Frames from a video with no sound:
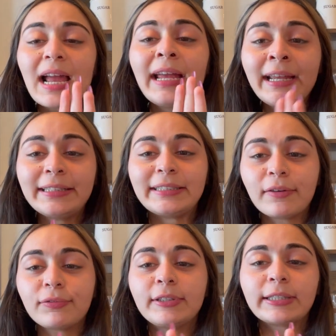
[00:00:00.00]
it
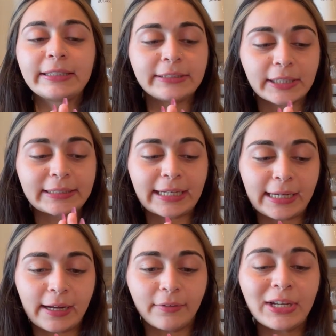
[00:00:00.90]
definitely does
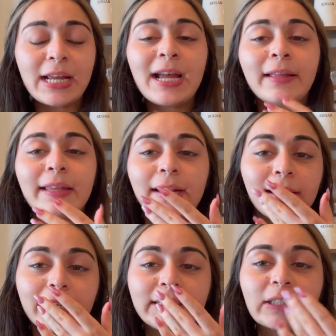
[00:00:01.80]
have that
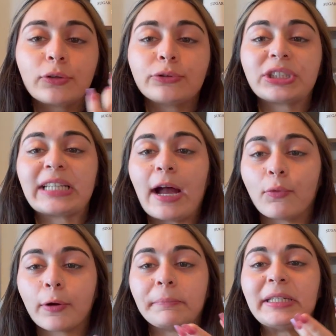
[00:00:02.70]
nice little
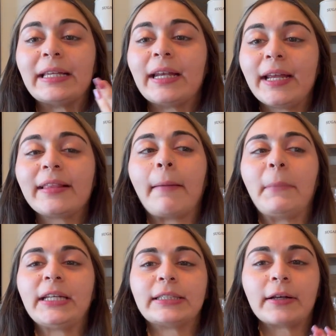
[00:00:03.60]
sour beginning that
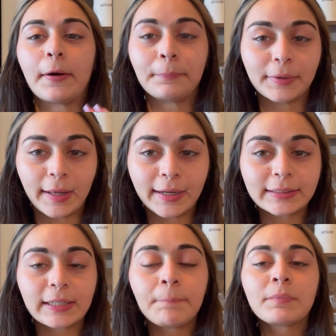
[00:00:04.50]
makes it
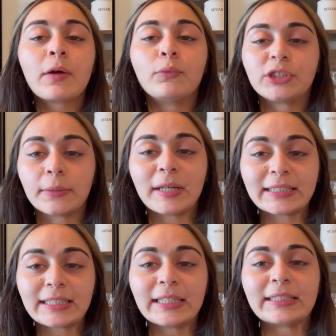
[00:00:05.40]
complex, which I'm
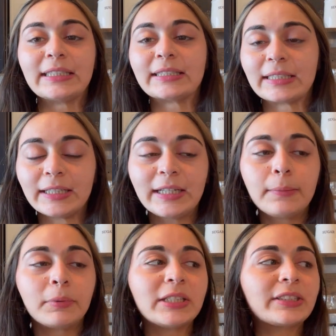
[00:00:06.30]
guessing is the acidity,
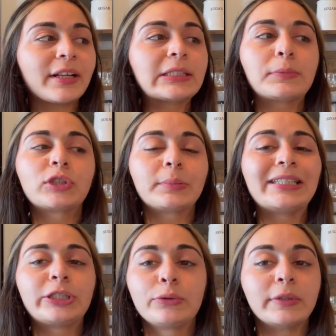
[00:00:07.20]
but it's not supposed to be
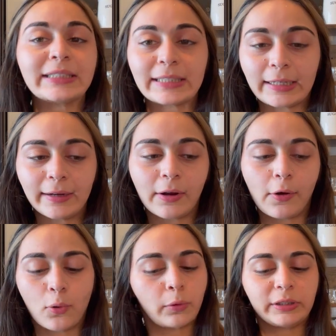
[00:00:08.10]
too acidic,
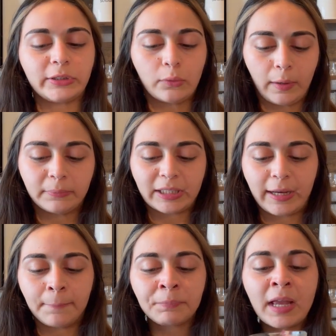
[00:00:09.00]
according to the website.